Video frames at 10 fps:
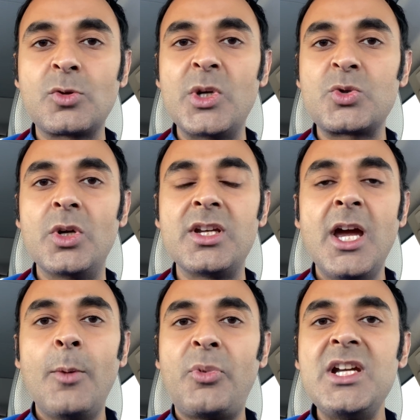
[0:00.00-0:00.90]
which would
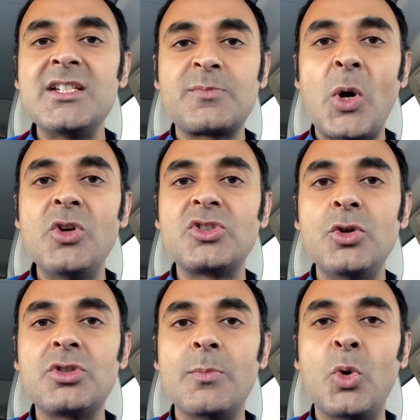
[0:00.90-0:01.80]
predispose
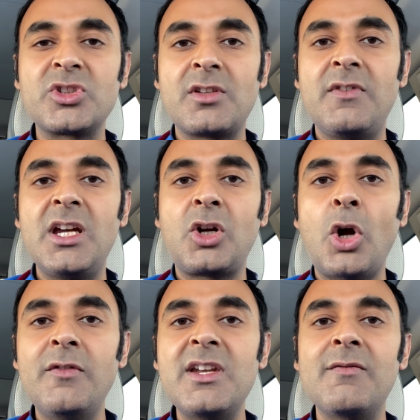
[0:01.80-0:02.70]
you to more severe
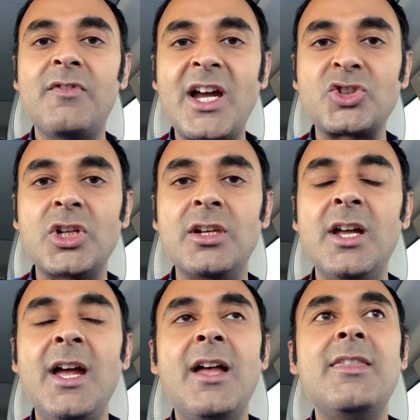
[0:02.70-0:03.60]
COVID infection,
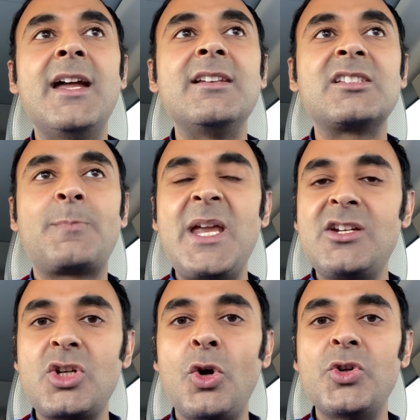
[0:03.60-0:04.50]
then
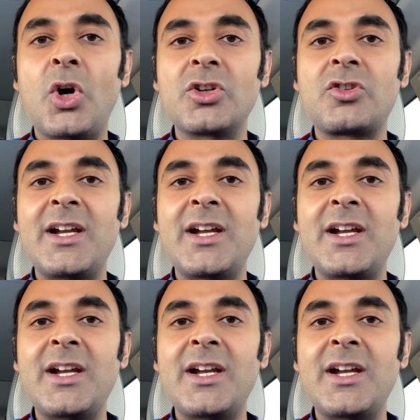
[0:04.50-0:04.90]
speak to your doctor.